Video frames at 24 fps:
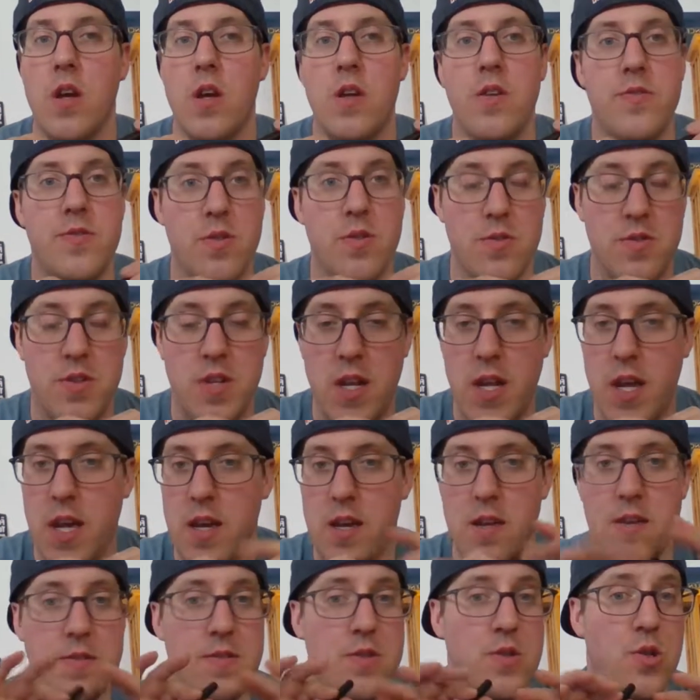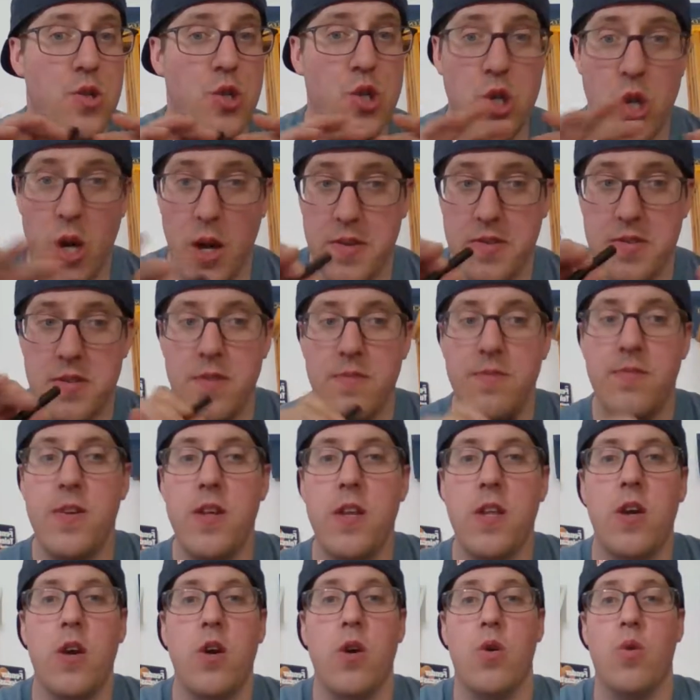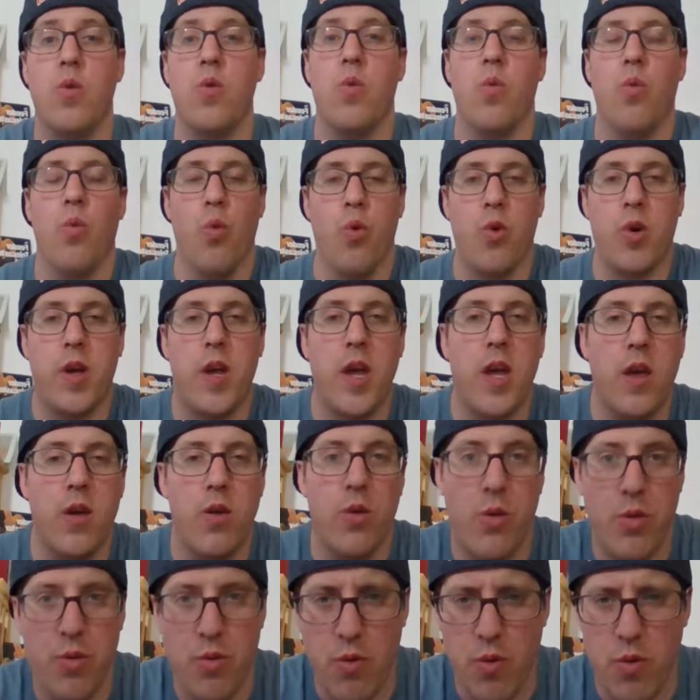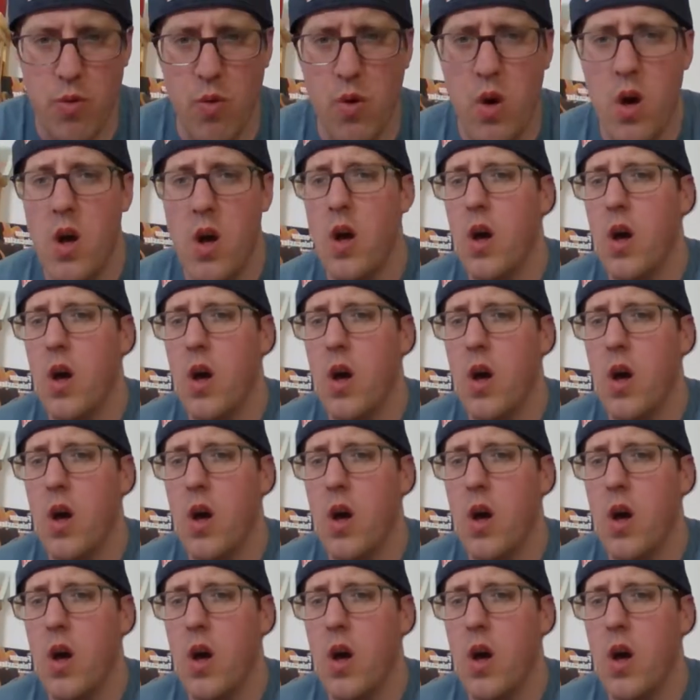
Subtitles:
So today is just a video working you through